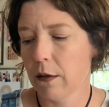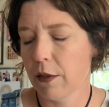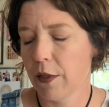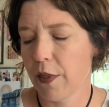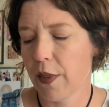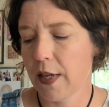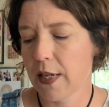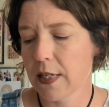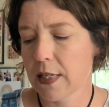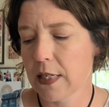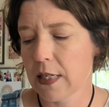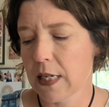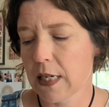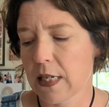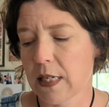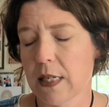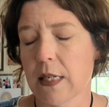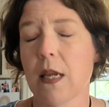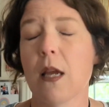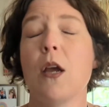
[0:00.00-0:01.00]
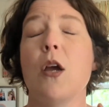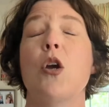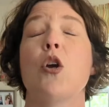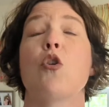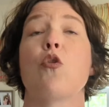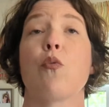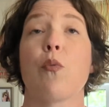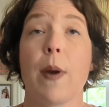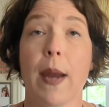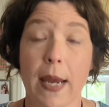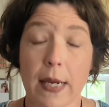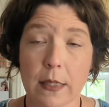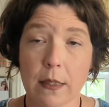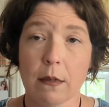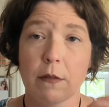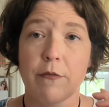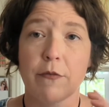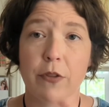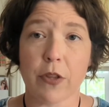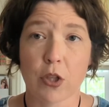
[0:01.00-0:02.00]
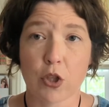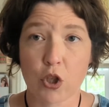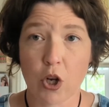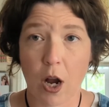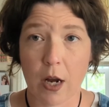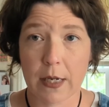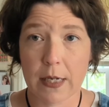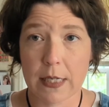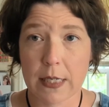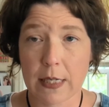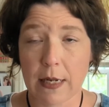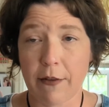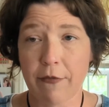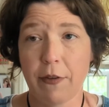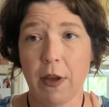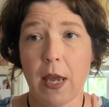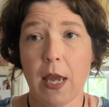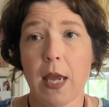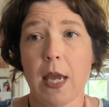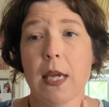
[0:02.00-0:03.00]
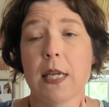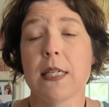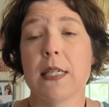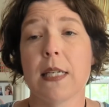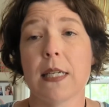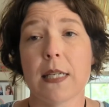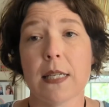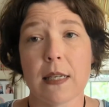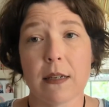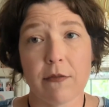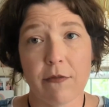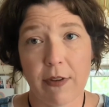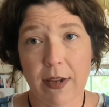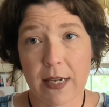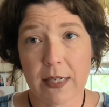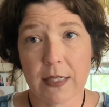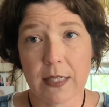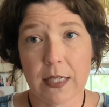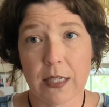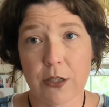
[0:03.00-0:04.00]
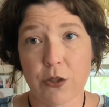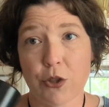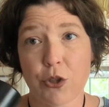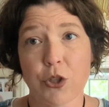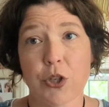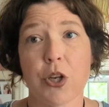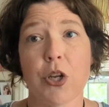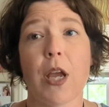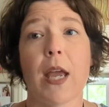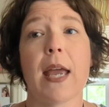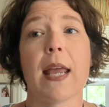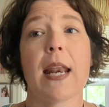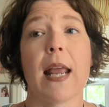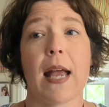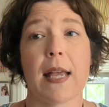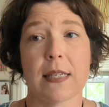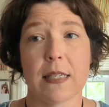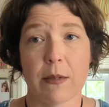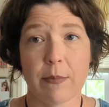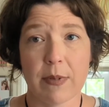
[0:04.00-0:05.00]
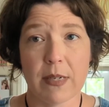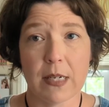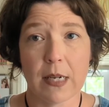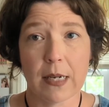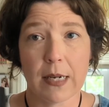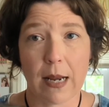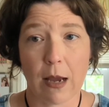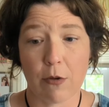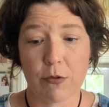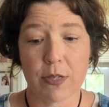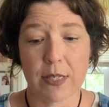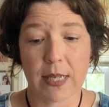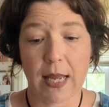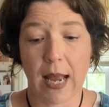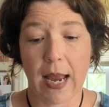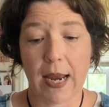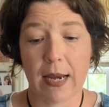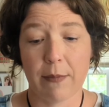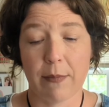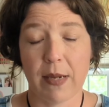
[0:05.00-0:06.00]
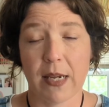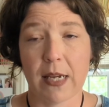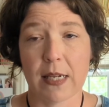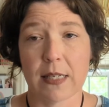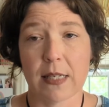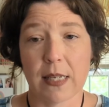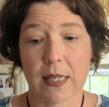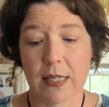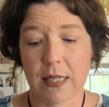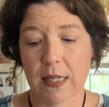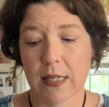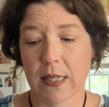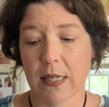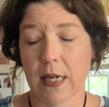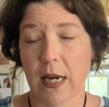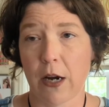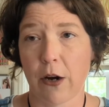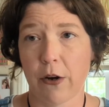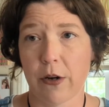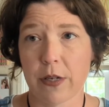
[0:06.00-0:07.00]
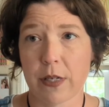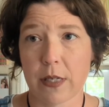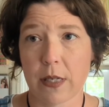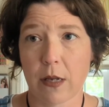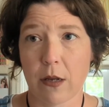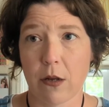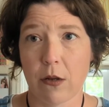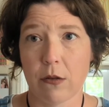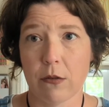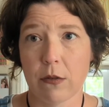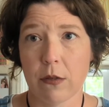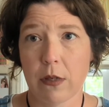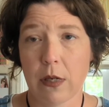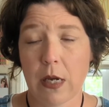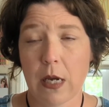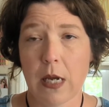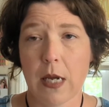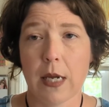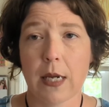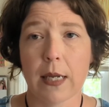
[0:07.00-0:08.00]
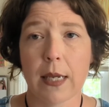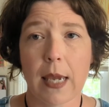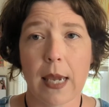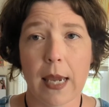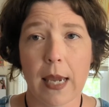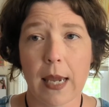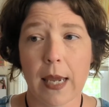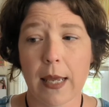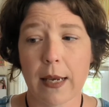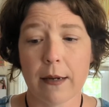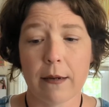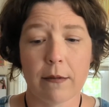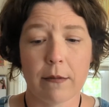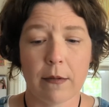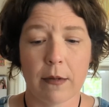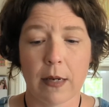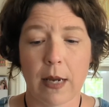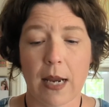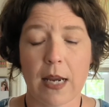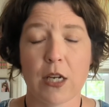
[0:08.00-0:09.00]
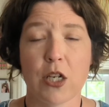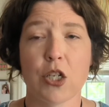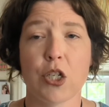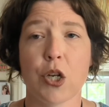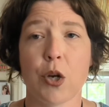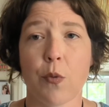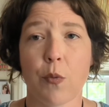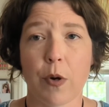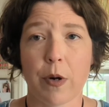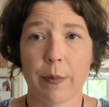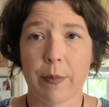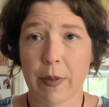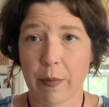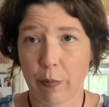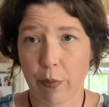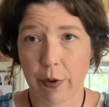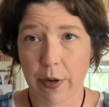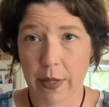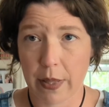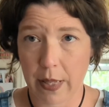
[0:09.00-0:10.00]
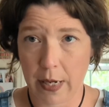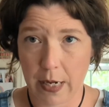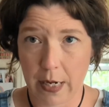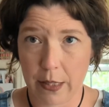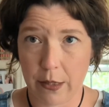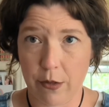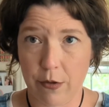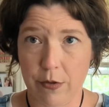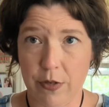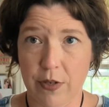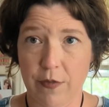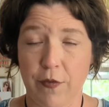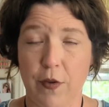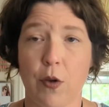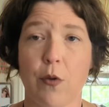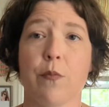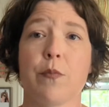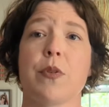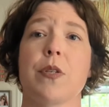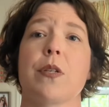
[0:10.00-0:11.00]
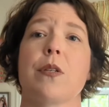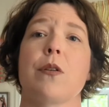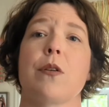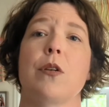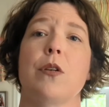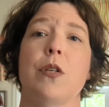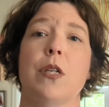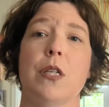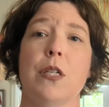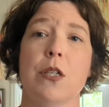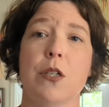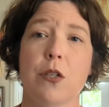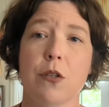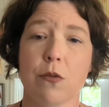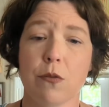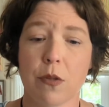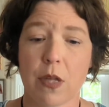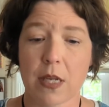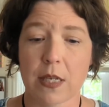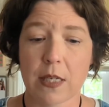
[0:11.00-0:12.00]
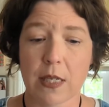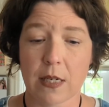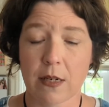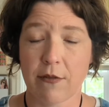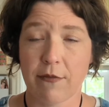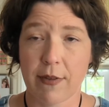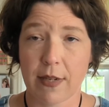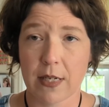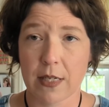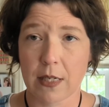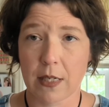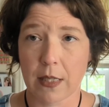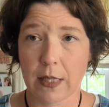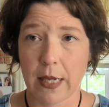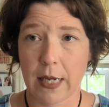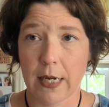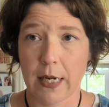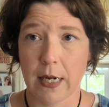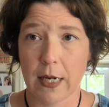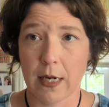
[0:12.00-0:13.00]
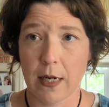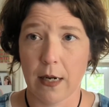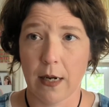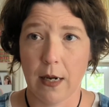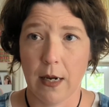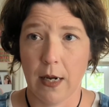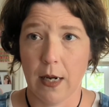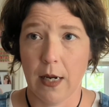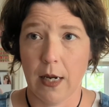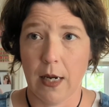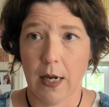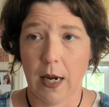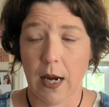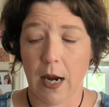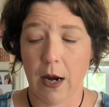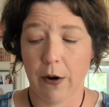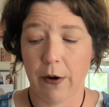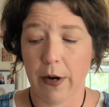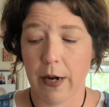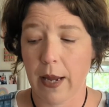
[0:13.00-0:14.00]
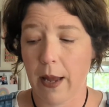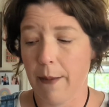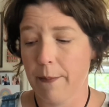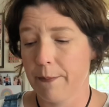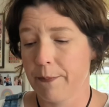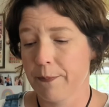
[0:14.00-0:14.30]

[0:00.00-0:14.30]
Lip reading: This is great for the chalky stuff. Disadvantage, it has to be done outside because this is an aerosol can and you don't want to be breathing in those fumes. So you need to do this in a ventilated area.